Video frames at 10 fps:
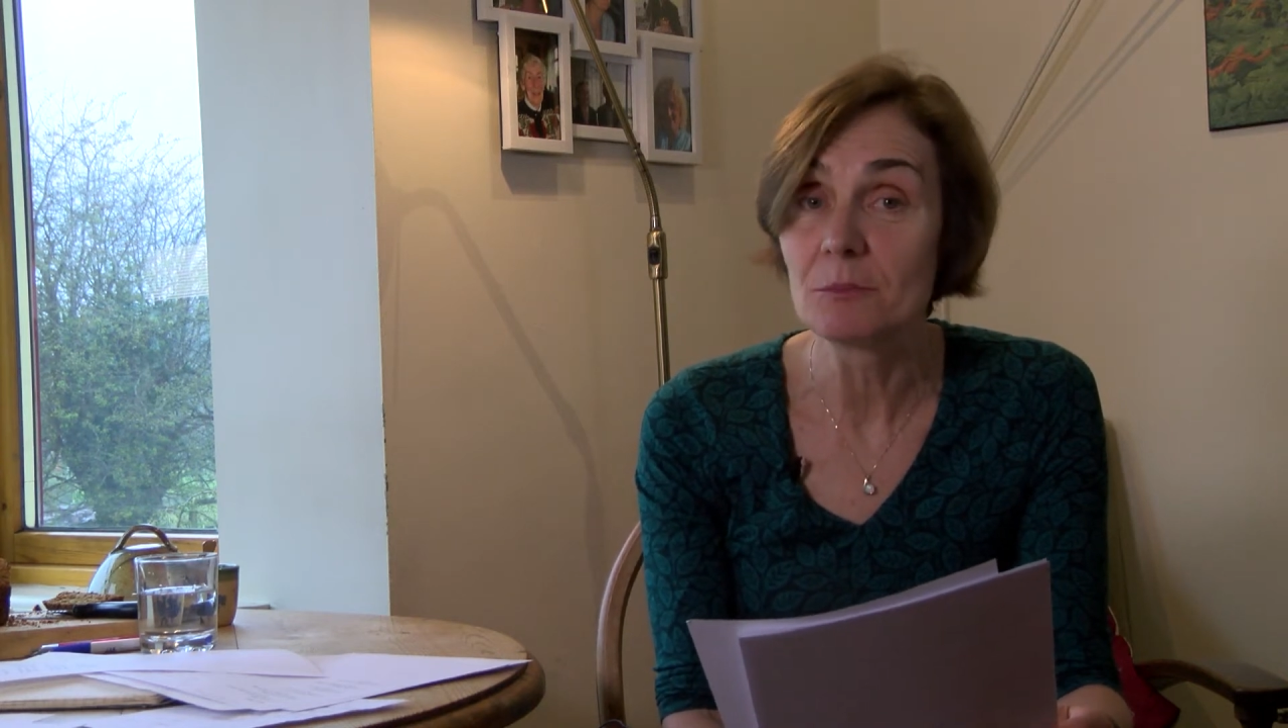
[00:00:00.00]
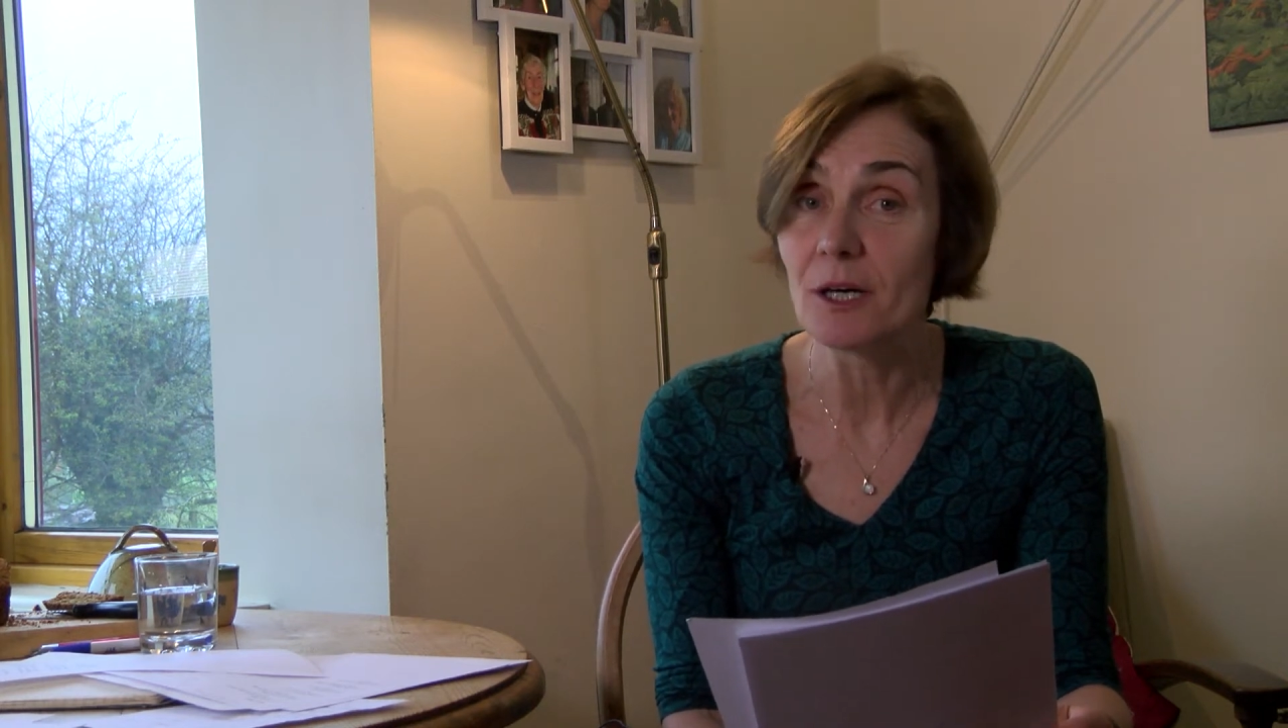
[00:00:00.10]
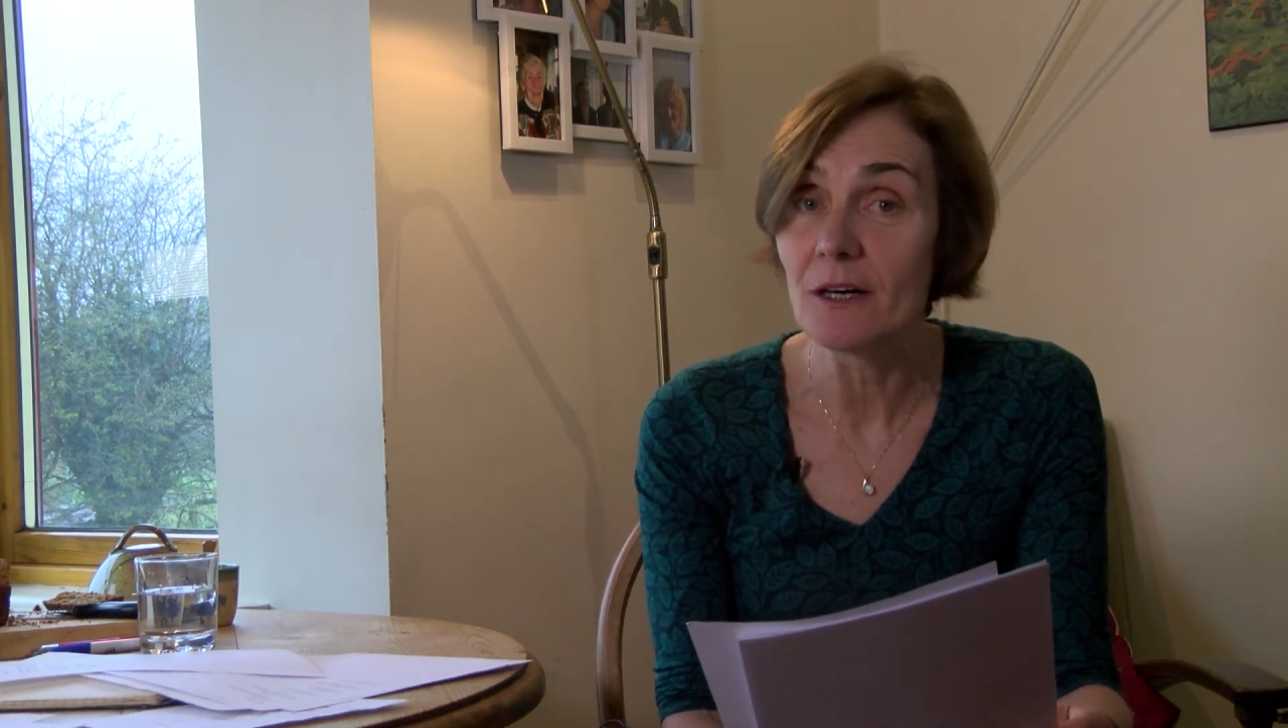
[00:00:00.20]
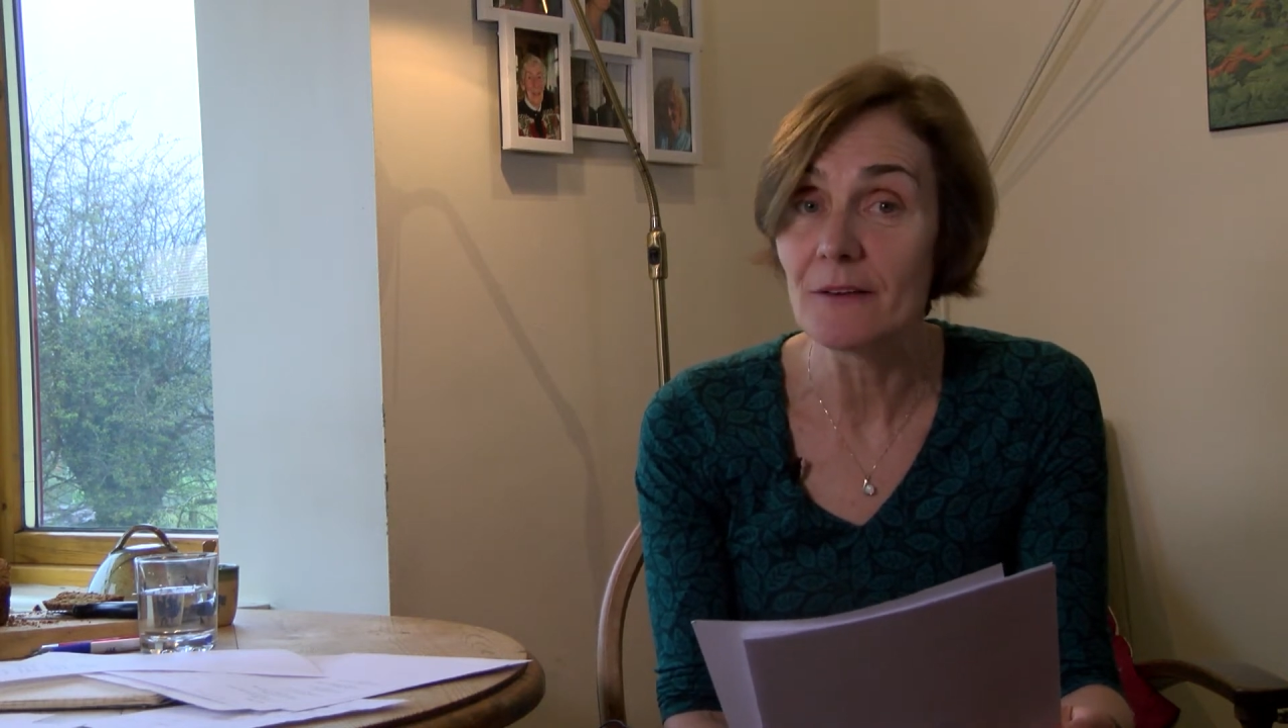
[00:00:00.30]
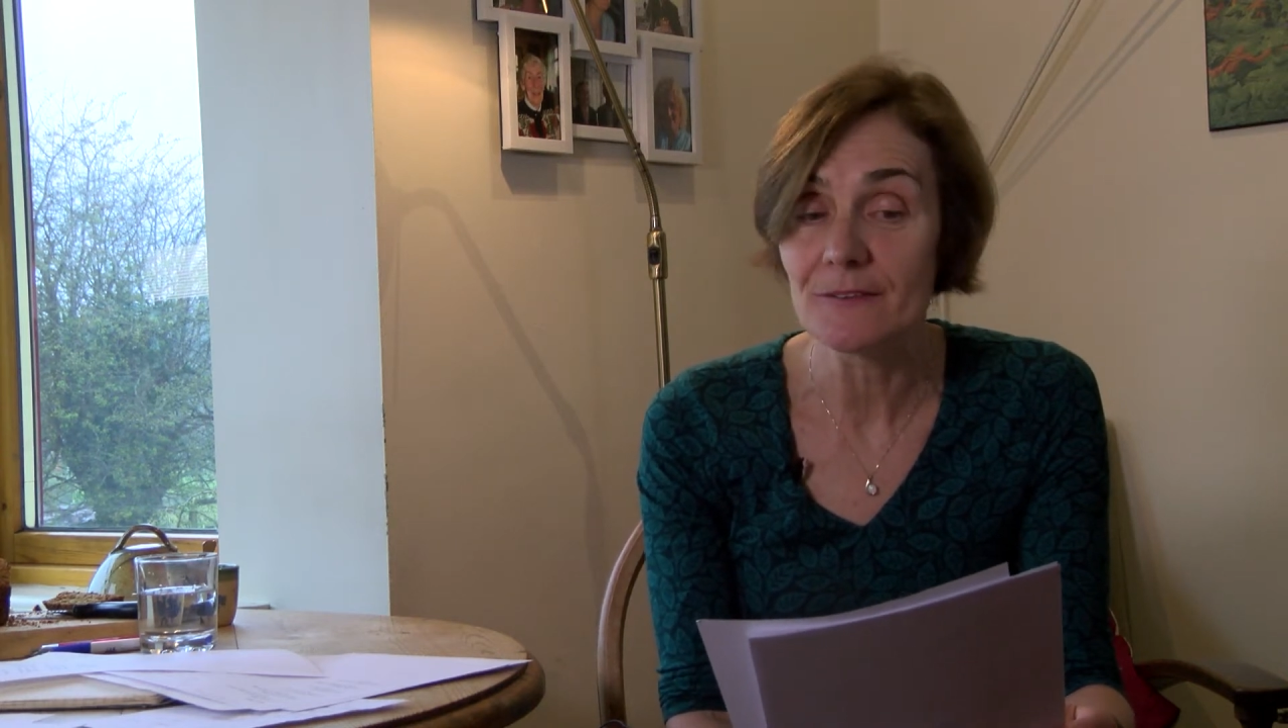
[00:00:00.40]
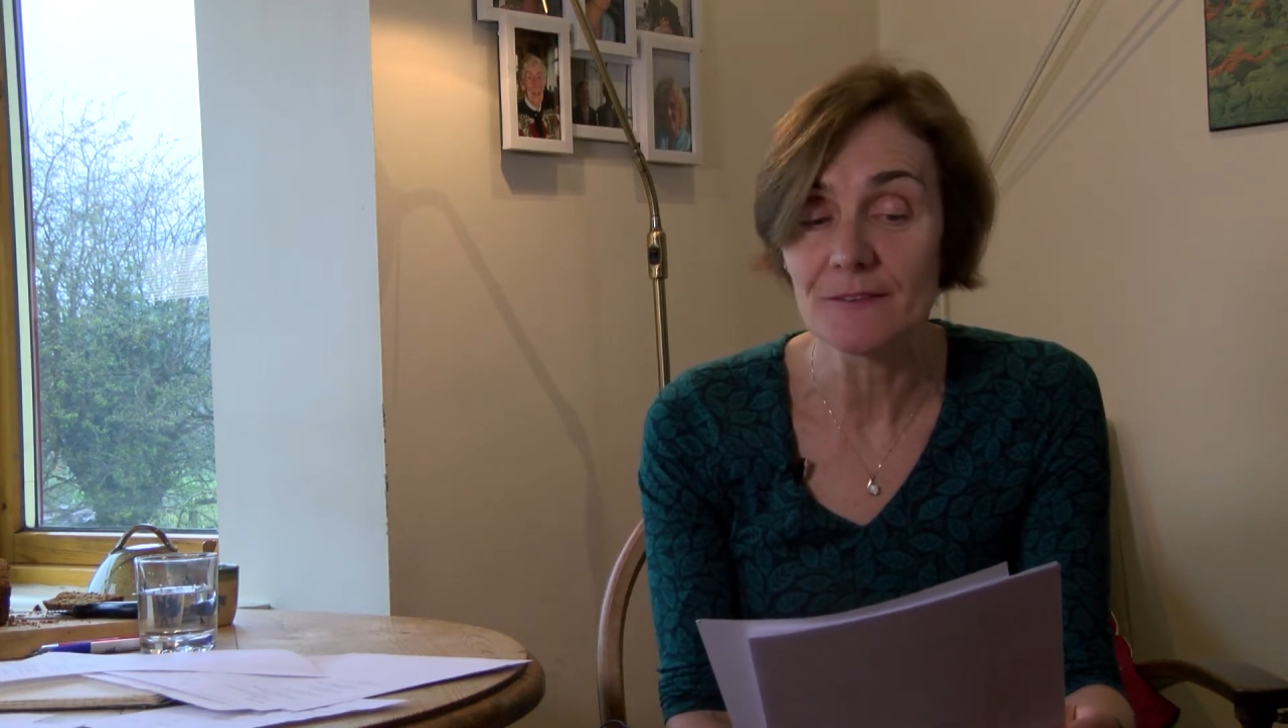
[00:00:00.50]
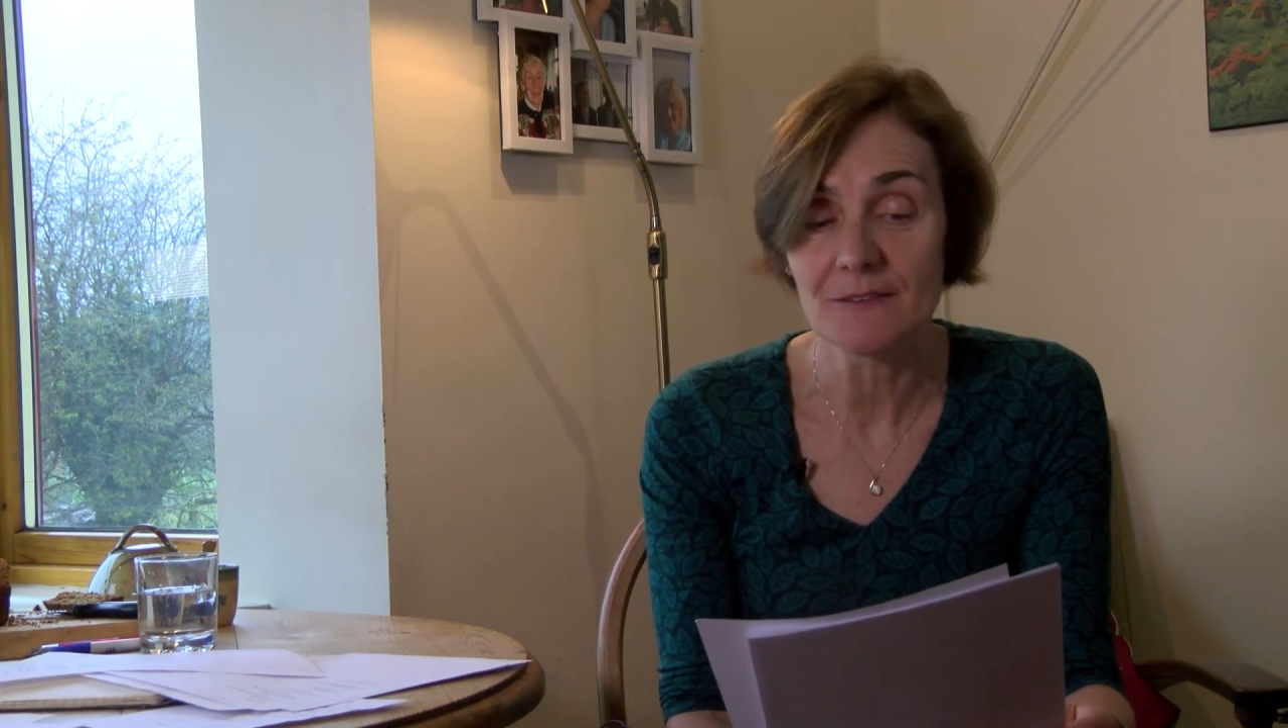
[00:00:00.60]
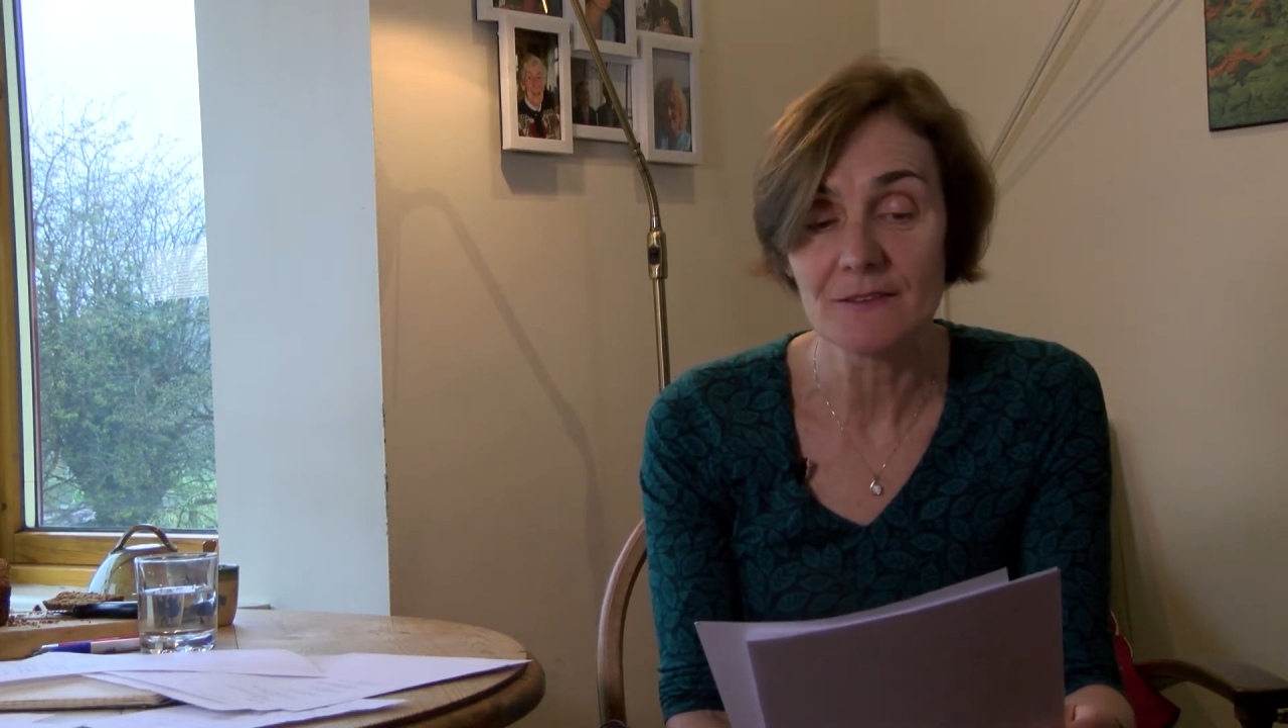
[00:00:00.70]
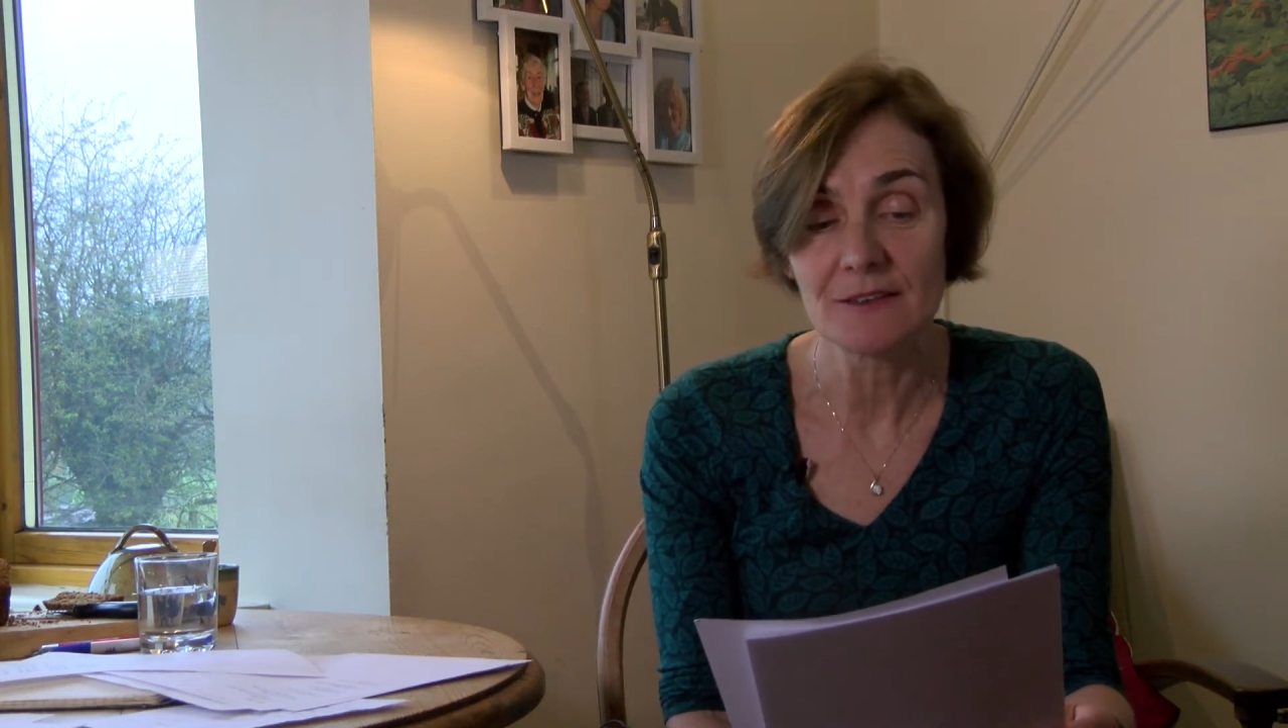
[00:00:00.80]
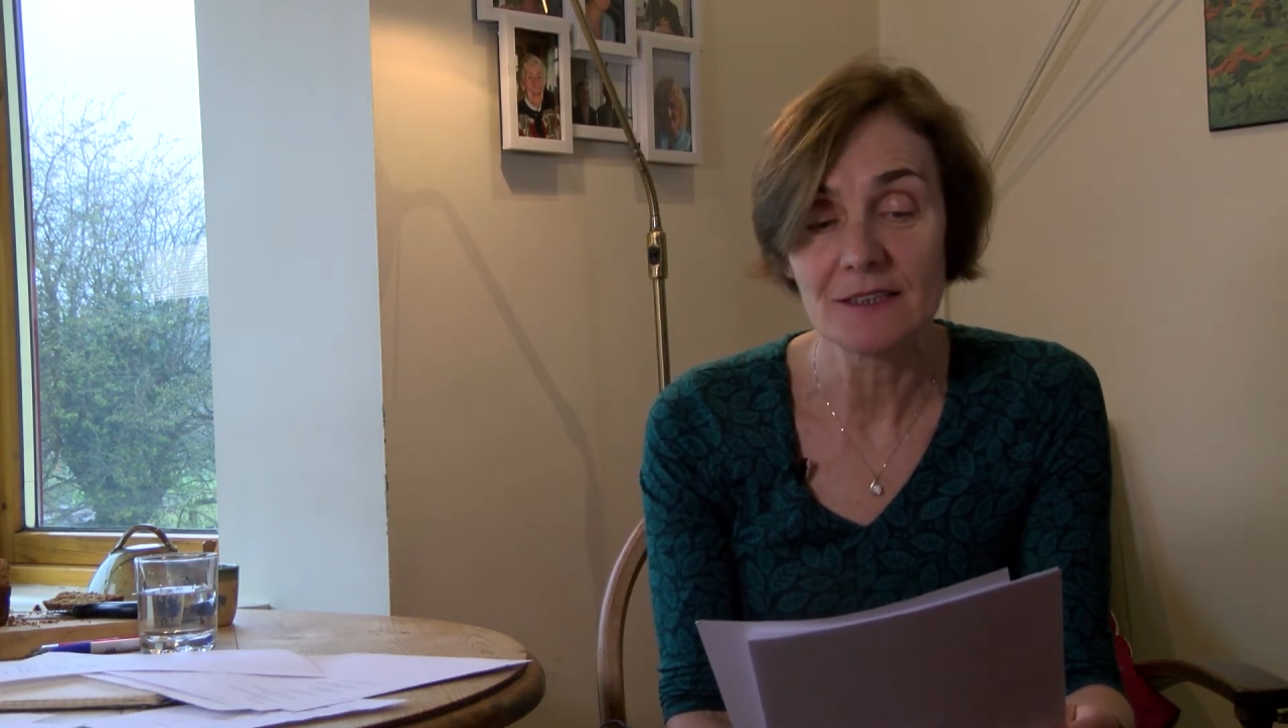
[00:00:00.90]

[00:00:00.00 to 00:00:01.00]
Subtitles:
boss.